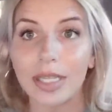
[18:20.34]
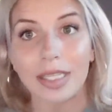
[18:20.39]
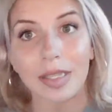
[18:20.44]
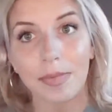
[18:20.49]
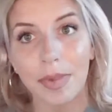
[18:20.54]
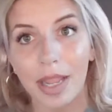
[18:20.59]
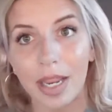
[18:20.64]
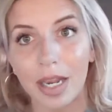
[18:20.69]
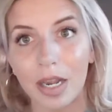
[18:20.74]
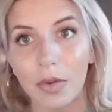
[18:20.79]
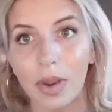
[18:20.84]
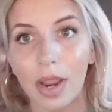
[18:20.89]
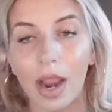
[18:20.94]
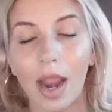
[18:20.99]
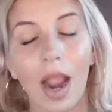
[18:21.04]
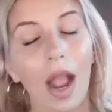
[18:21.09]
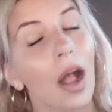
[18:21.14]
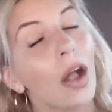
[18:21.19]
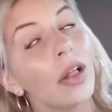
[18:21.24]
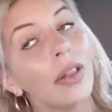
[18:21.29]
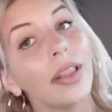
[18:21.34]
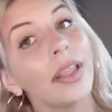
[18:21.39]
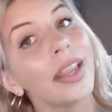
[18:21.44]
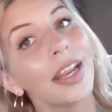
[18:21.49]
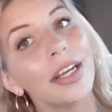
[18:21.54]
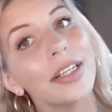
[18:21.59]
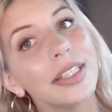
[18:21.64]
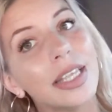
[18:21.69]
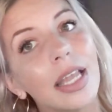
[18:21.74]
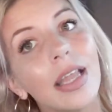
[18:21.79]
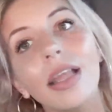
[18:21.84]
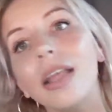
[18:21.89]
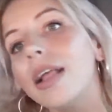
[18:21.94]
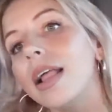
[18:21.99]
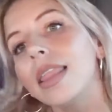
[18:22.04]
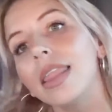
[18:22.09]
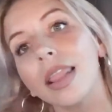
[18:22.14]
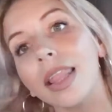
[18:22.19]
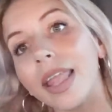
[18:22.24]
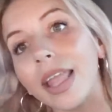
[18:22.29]
see my underwear? Oh, here's a
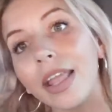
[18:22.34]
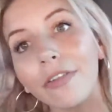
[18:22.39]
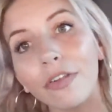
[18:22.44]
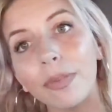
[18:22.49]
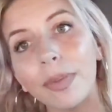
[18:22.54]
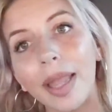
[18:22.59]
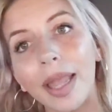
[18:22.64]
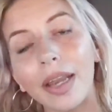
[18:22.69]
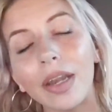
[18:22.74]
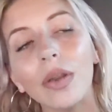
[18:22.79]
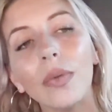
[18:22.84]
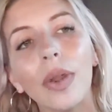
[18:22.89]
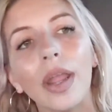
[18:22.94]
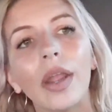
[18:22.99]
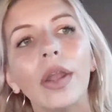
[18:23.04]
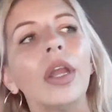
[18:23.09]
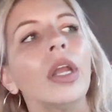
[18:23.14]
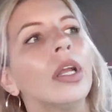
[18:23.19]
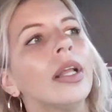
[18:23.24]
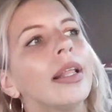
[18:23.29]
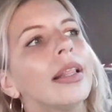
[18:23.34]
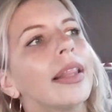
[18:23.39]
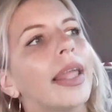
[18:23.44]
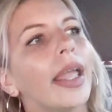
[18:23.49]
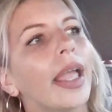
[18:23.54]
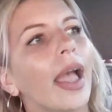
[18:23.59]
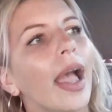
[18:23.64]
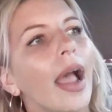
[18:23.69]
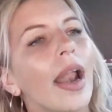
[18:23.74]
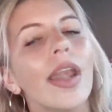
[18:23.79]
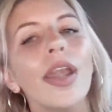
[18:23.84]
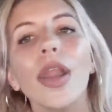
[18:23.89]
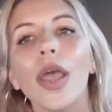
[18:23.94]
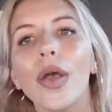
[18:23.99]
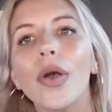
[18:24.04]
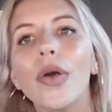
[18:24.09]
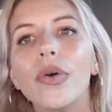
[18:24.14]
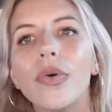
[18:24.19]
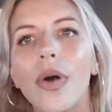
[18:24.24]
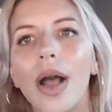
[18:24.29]
link for my underwear. Like,
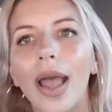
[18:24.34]
no,